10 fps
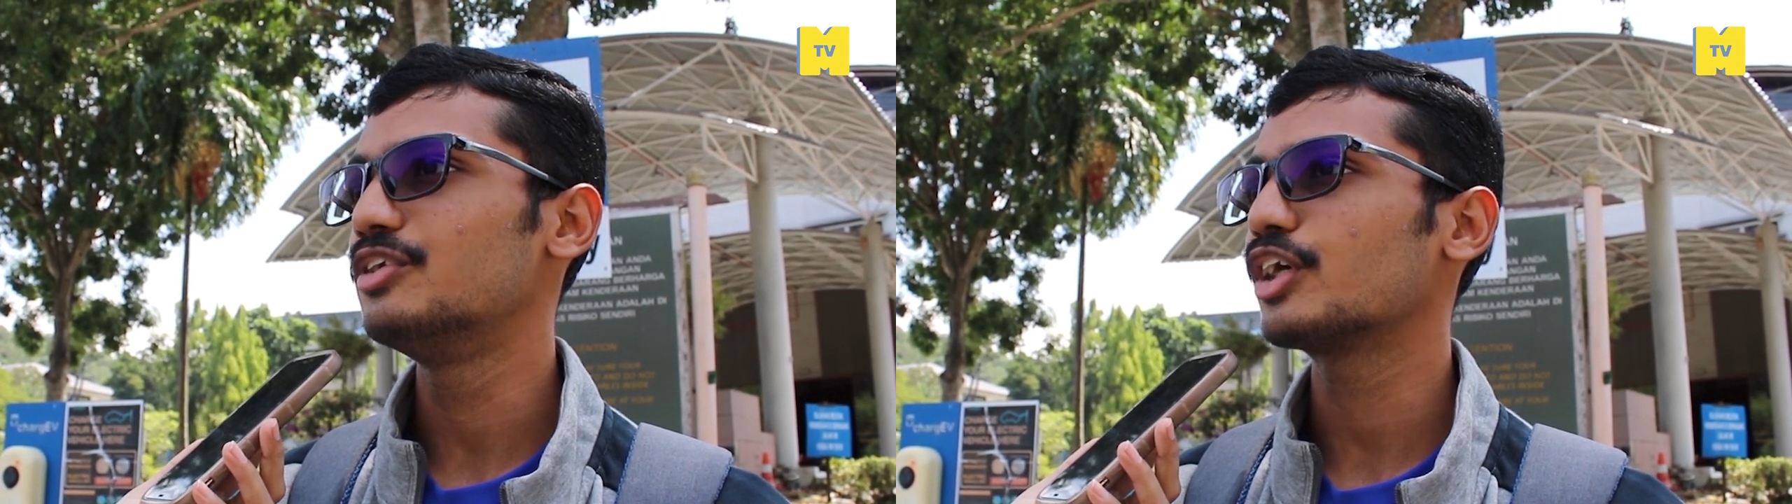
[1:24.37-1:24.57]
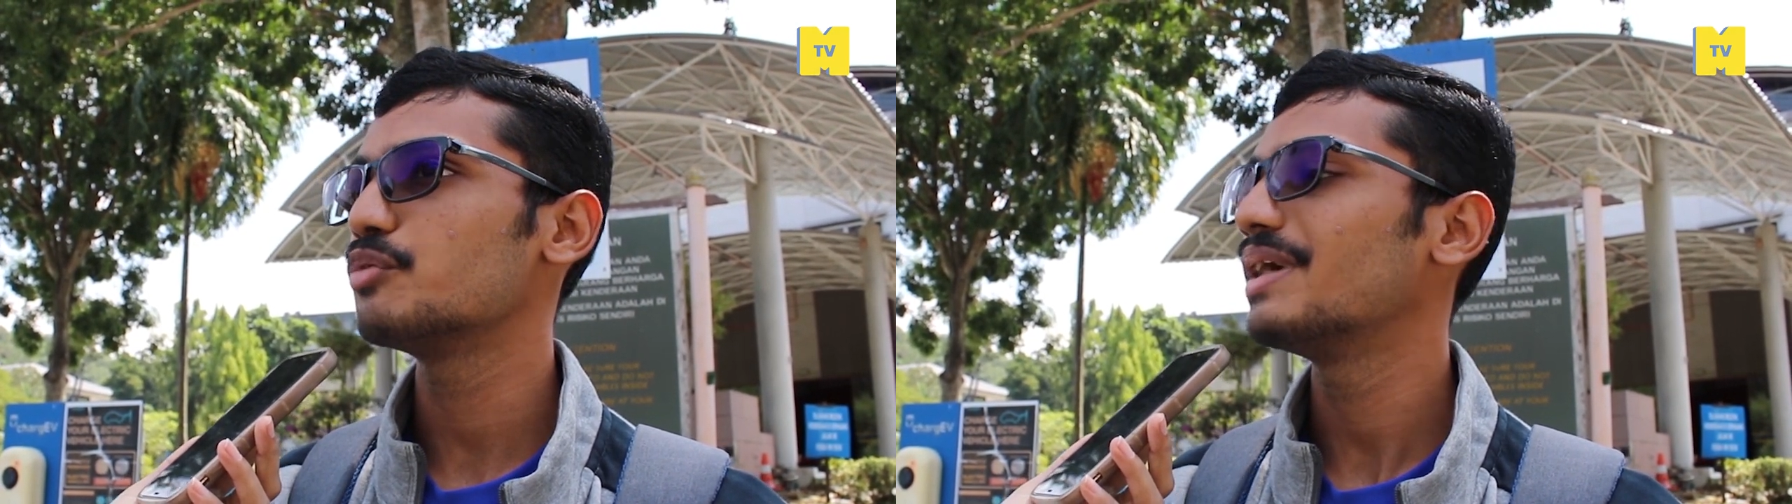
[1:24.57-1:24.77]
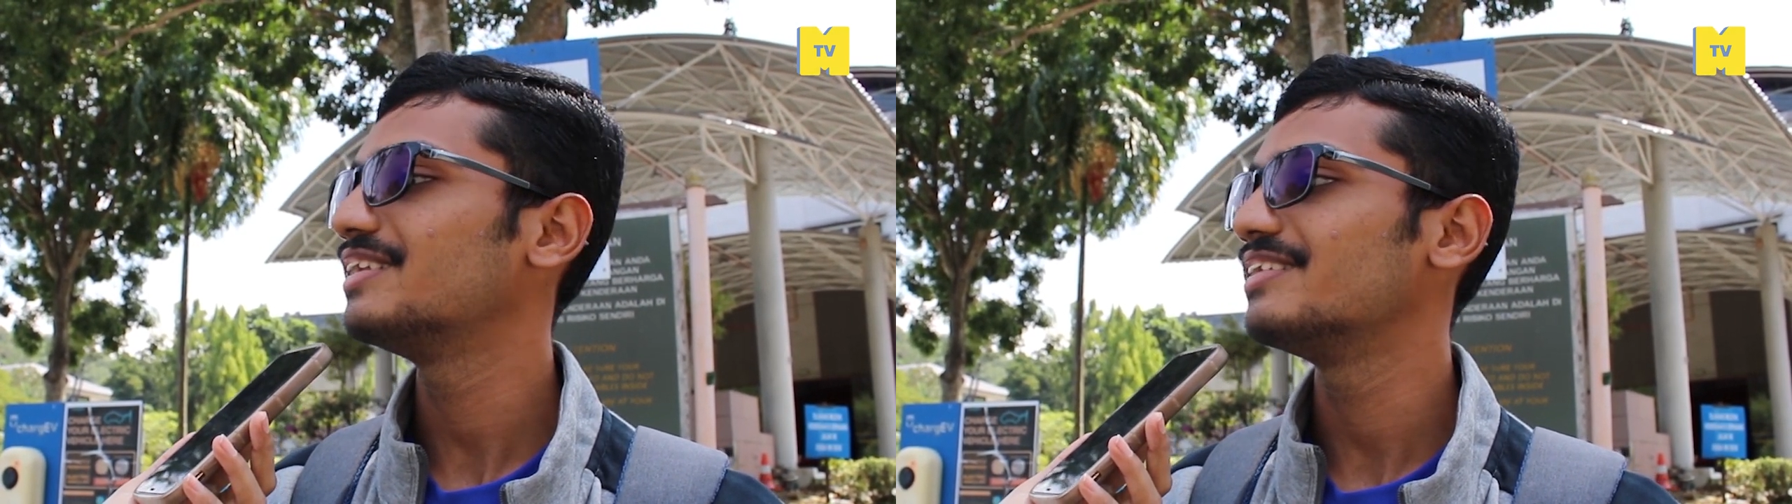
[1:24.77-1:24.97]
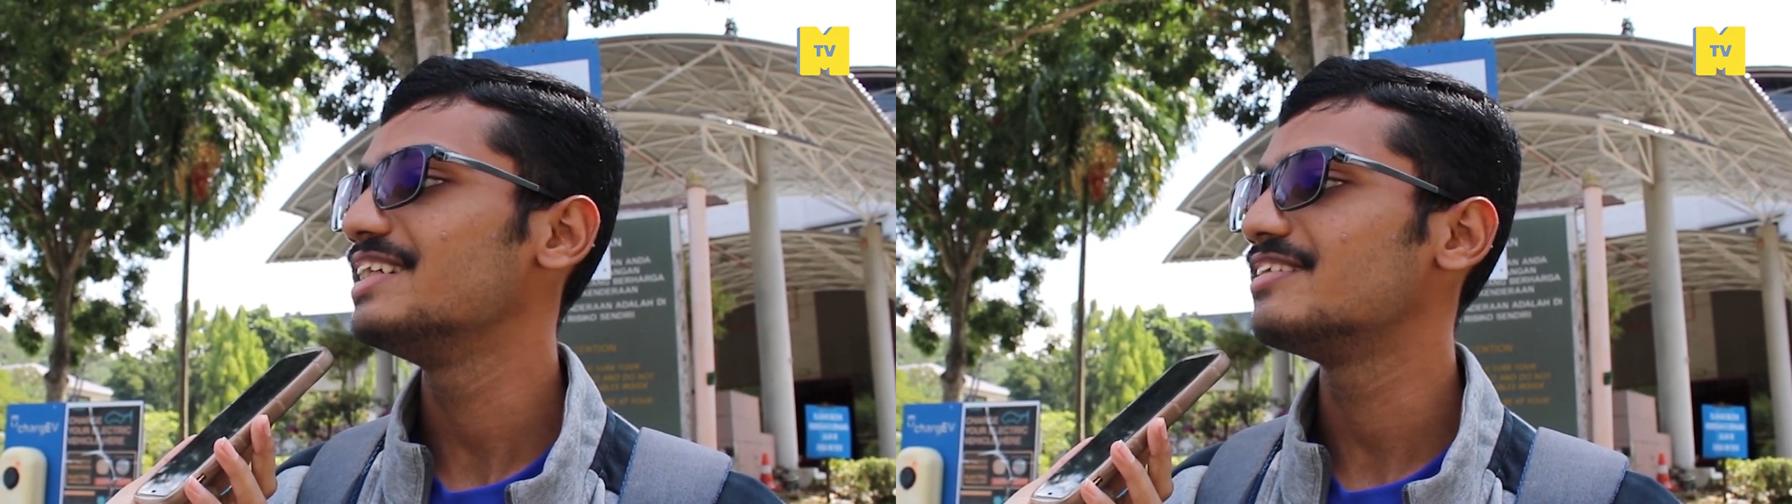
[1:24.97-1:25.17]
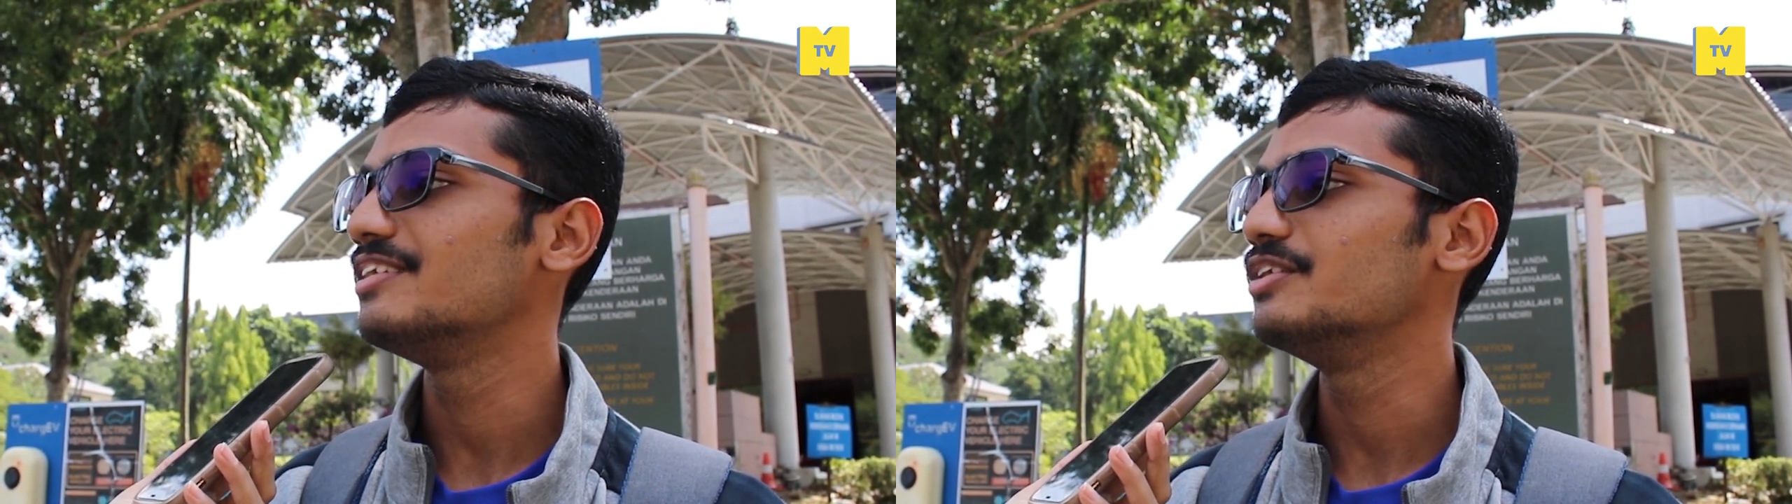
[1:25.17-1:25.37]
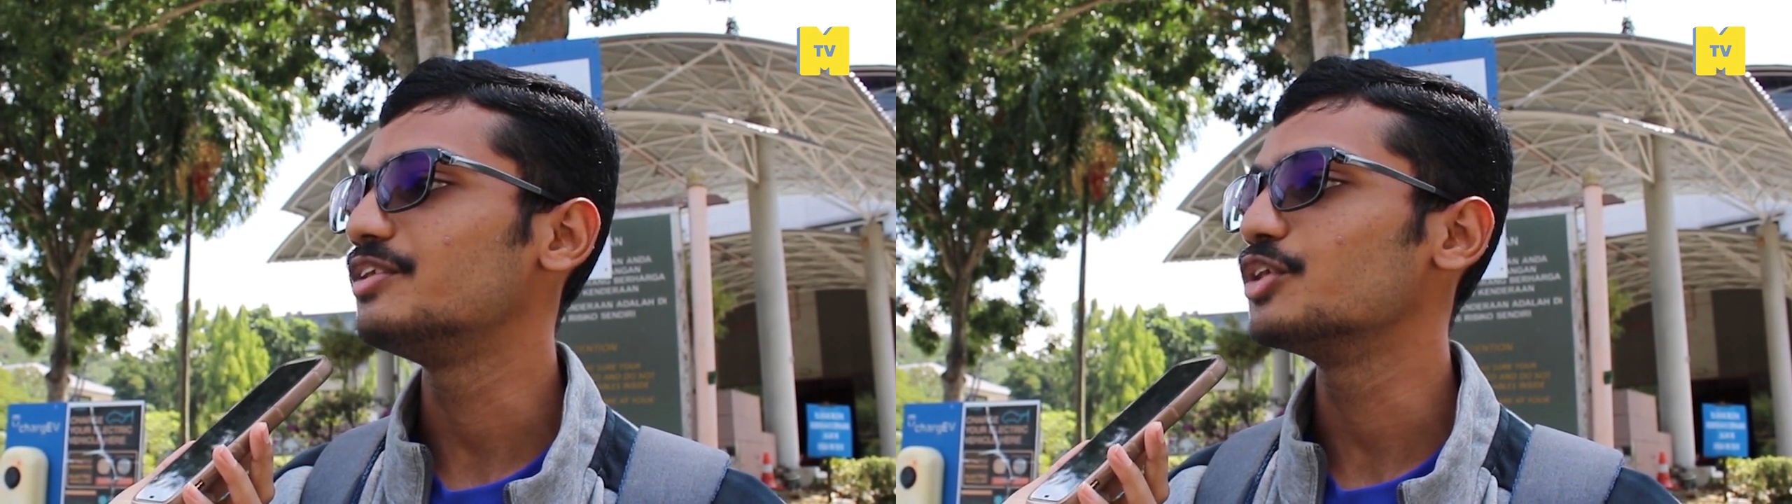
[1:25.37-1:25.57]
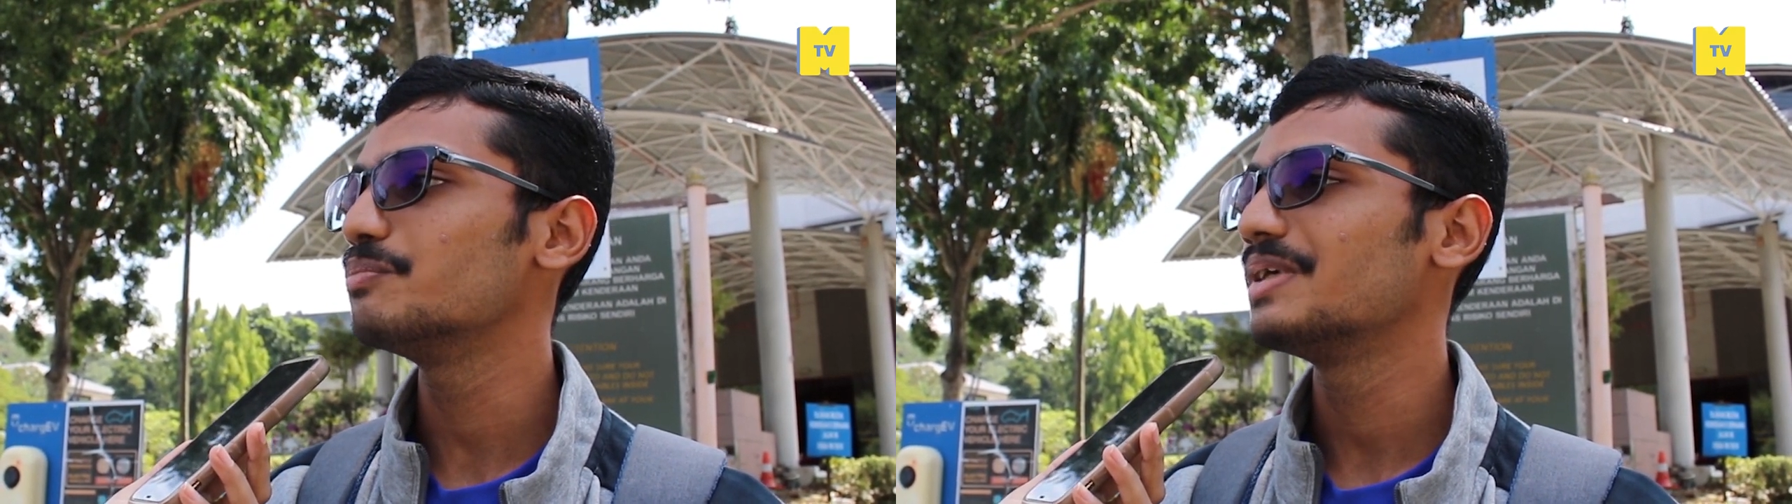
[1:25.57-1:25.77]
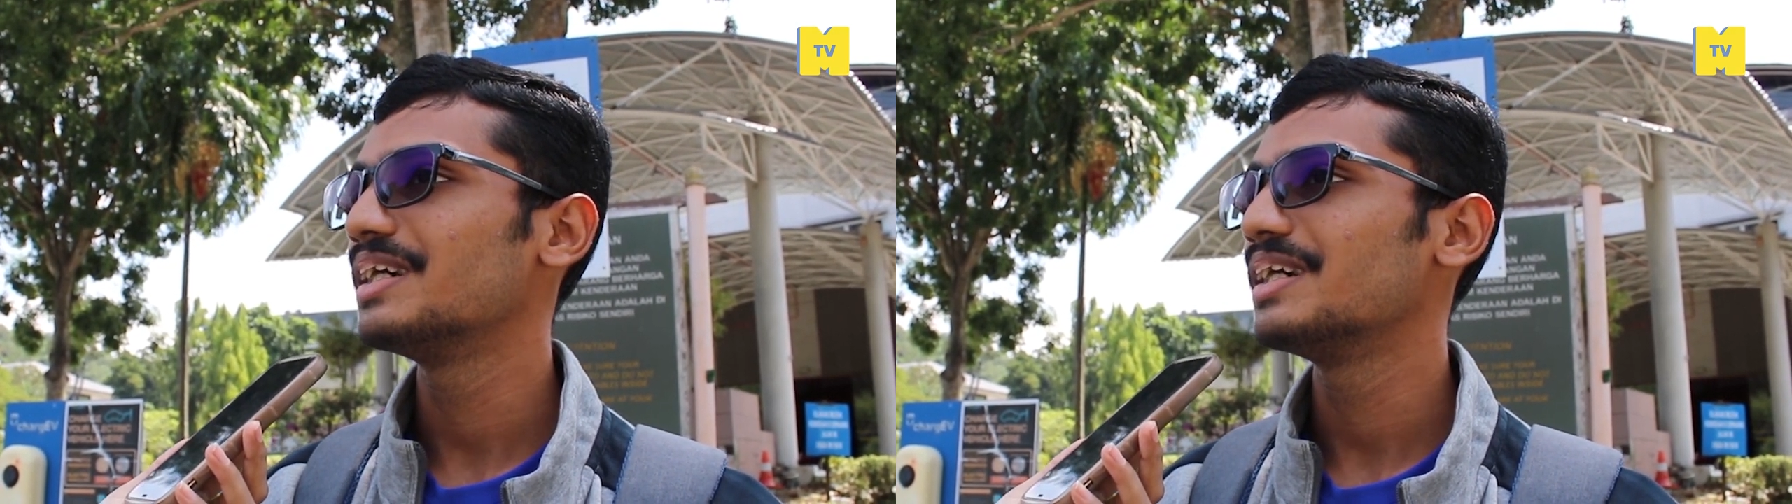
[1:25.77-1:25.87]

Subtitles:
documentaries in YouTube,